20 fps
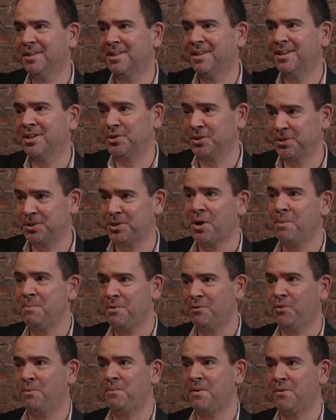Because it's coming
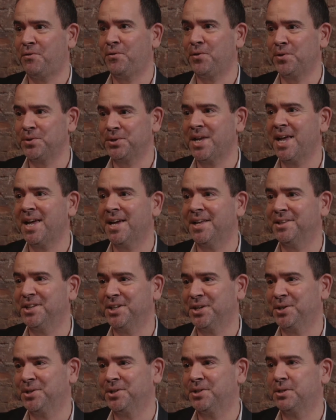from a first hand,
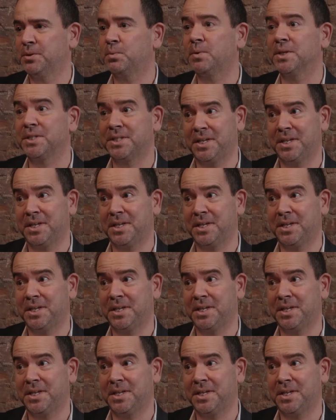this is what